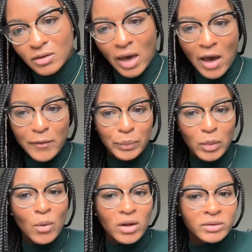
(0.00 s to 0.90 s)
Okay,
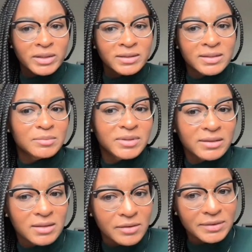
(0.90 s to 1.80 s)
well, it seems
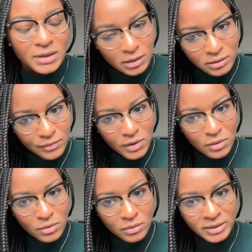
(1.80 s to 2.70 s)
as if six
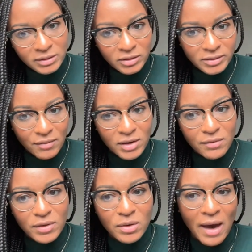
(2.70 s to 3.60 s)
or seven
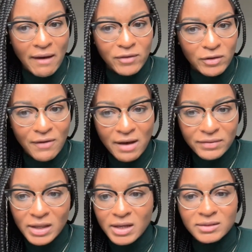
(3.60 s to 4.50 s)
of you, have your five
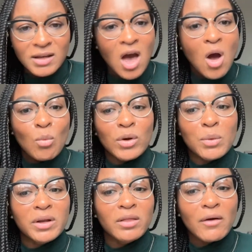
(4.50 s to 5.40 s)
things. What I
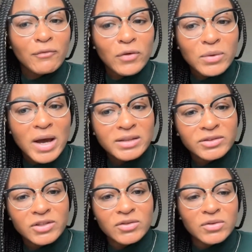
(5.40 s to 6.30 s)
would love for you
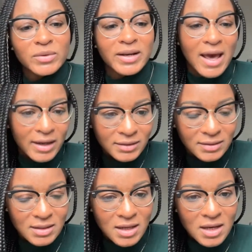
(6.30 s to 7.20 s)
guys to do
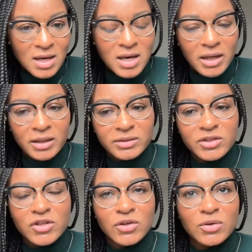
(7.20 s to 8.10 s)
next is
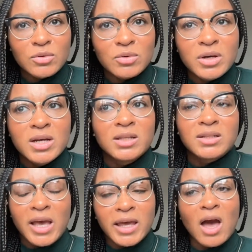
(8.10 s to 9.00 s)
to
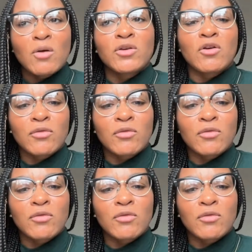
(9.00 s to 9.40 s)
take out your